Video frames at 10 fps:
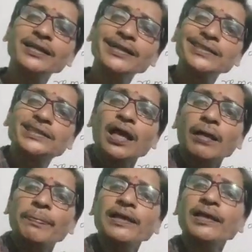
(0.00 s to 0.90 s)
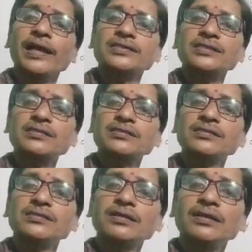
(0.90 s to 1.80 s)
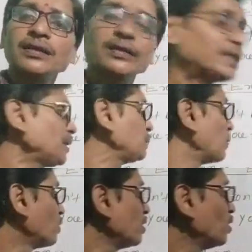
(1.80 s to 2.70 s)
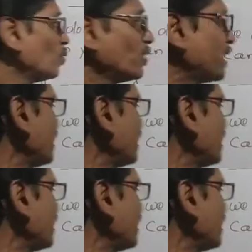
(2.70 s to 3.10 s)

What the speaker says: its heaviness? Therefore, we can